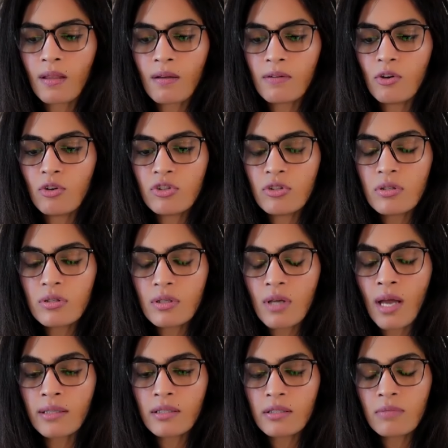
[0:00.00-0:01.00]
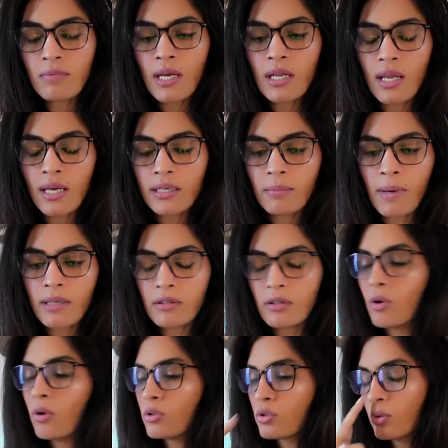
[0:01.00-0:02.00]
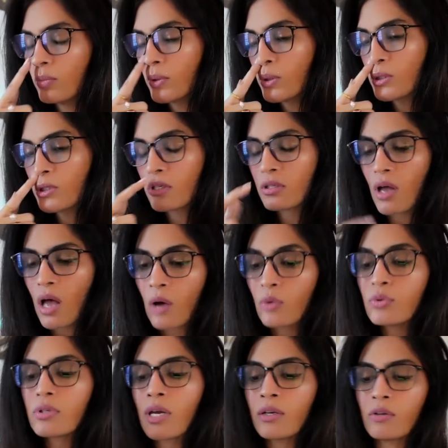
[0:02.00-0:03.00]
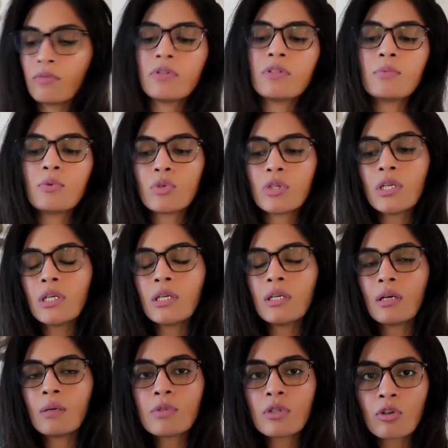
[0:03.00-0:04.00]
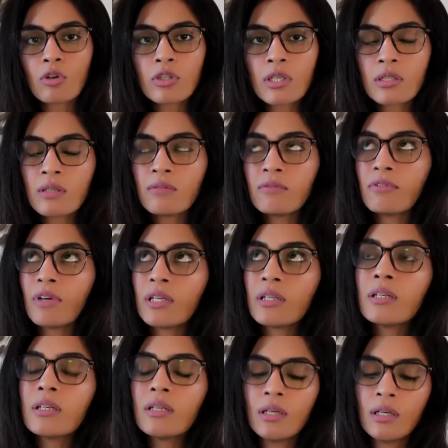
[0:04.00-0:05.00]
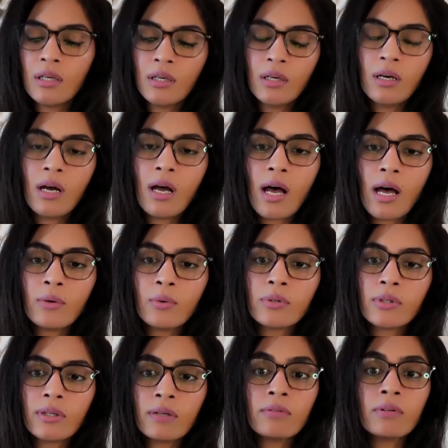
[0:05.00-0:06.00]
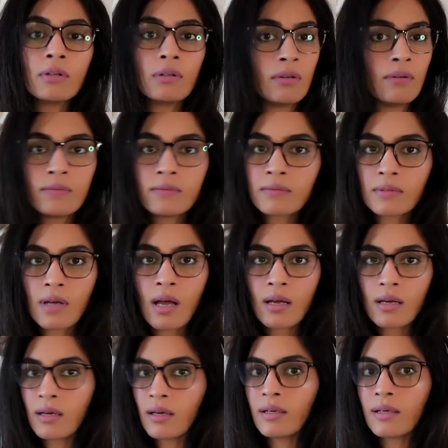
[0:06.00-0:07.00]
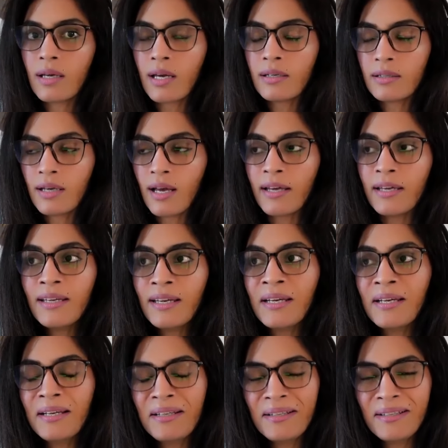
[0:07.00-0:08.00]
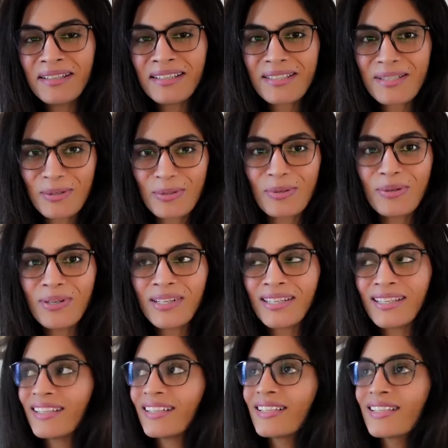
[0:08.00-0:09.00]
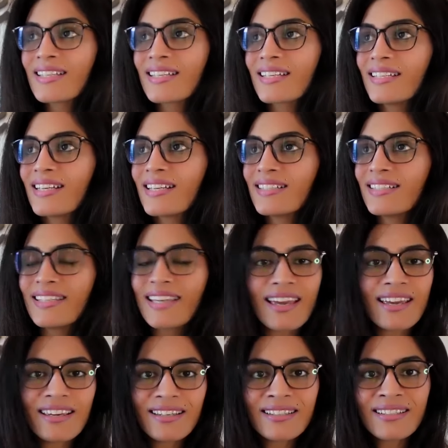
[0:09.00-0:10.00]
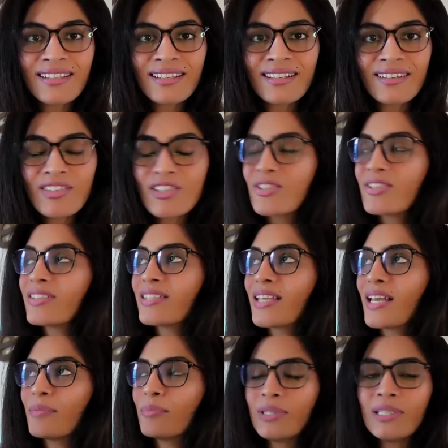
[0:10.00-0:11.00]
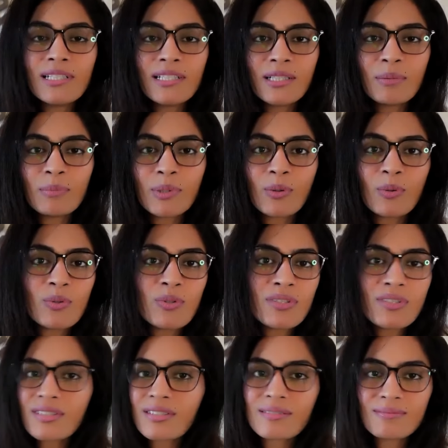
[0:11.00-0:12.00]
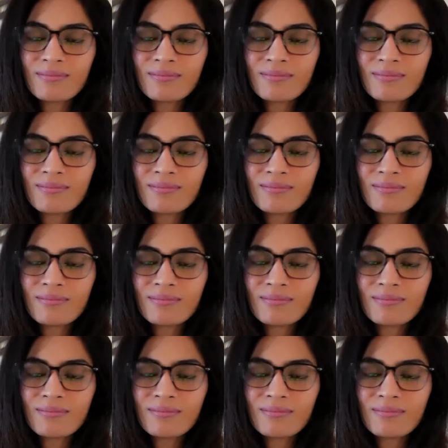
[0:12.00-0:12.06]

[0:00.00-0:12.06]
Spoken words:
You're just, and this is why I like Panther also, because just outside of his music, he comes across as a very, I don't give a kind of guy, you know, he doesn't care, which is brilliant because